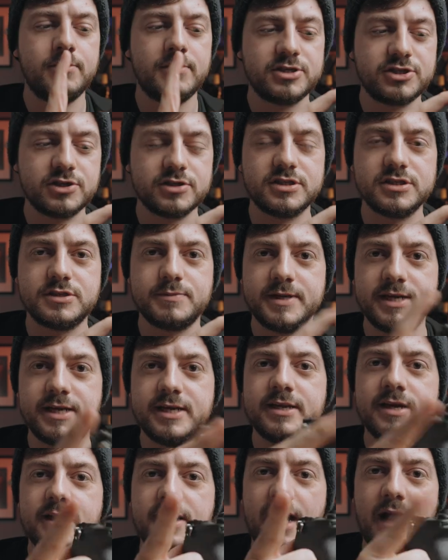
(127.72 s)
my shutter
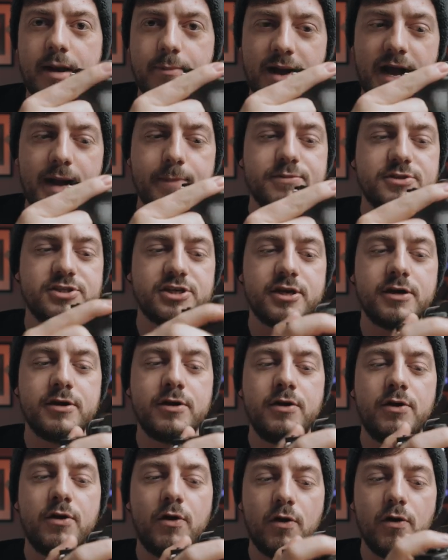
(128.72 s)
speed, and my aperture
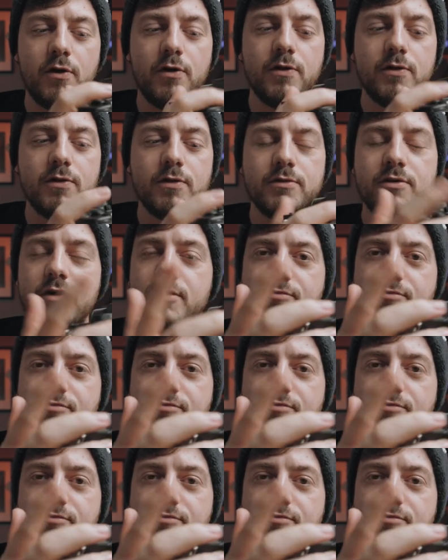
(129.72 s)
all